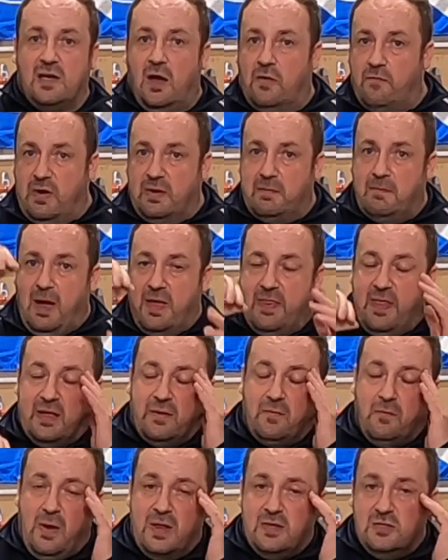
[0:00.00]
our ring main
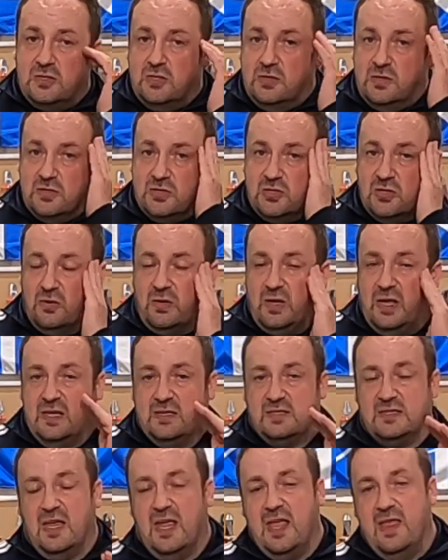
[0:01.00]
that went to the
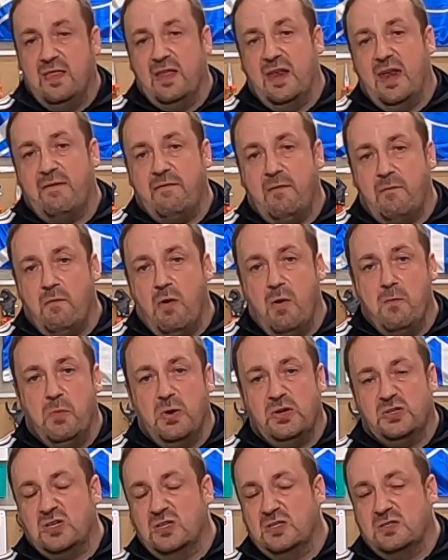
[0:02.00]
sockets in the living room,
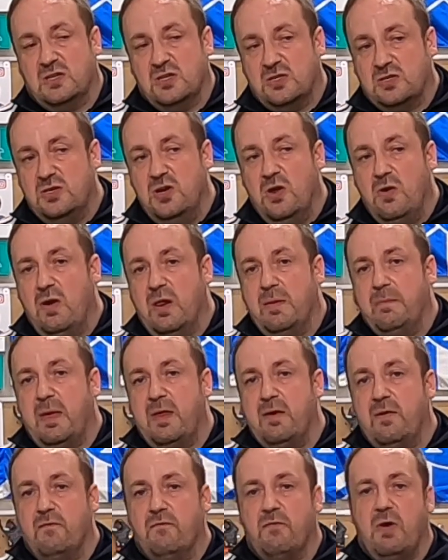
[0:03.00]
which has just newly
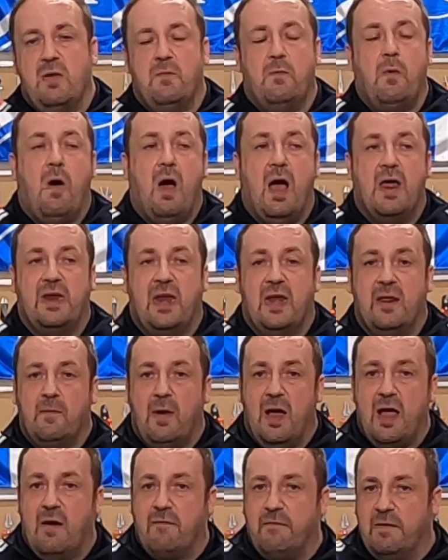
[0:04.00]
been rewired
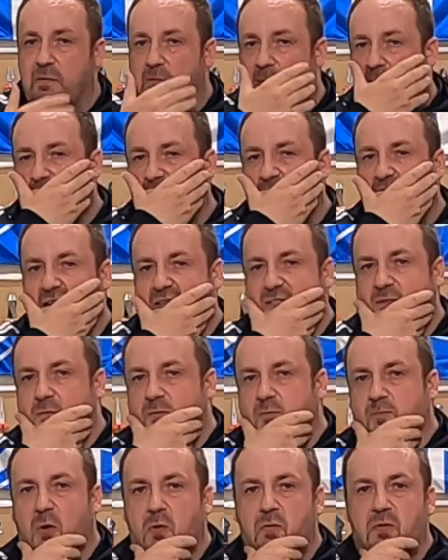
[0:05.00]
anyway. I think when the
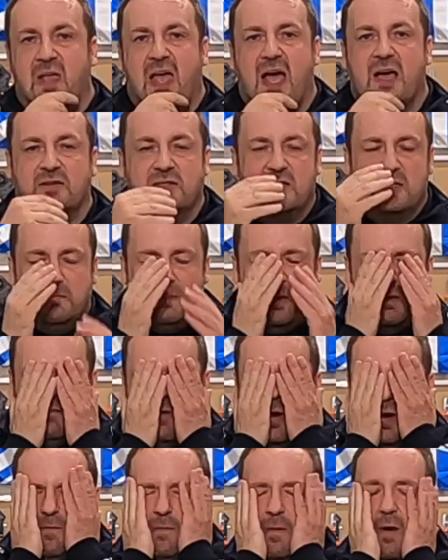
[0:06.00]
customers bought the house, it's been
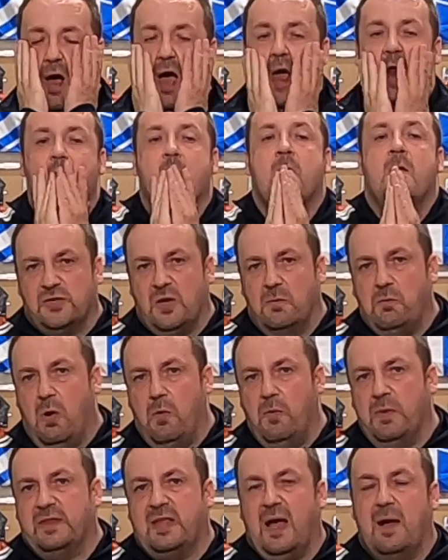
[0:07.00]
rewired. So
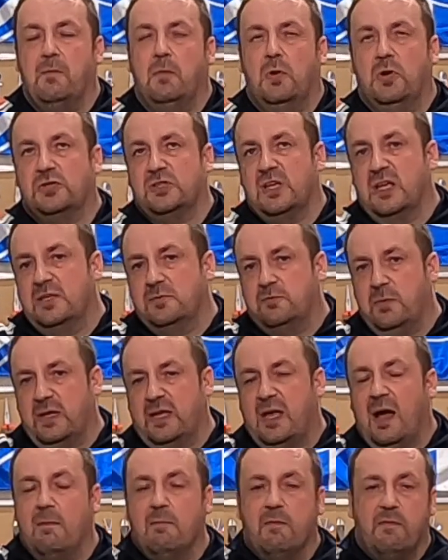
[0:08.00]
what we done is we
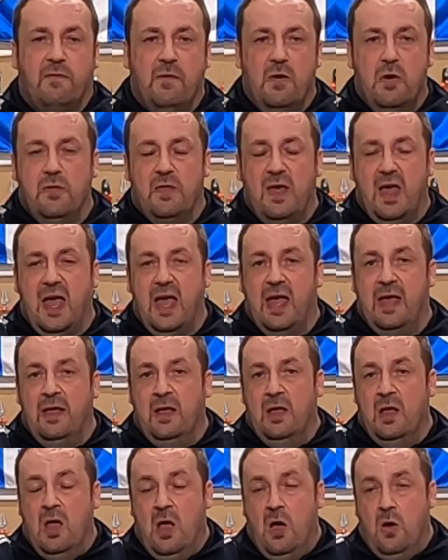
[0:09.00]
come through there,
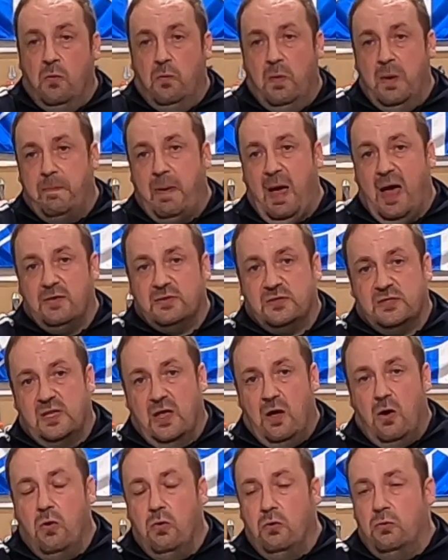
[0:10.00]
we bounced
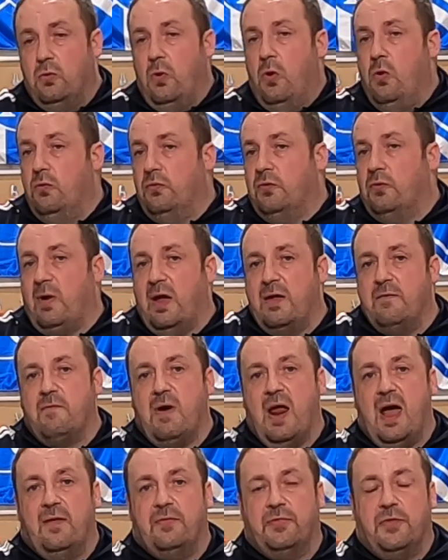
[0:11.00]
it all the way
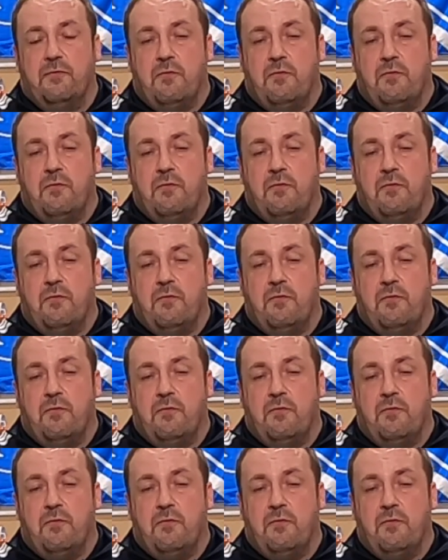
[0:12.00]
around the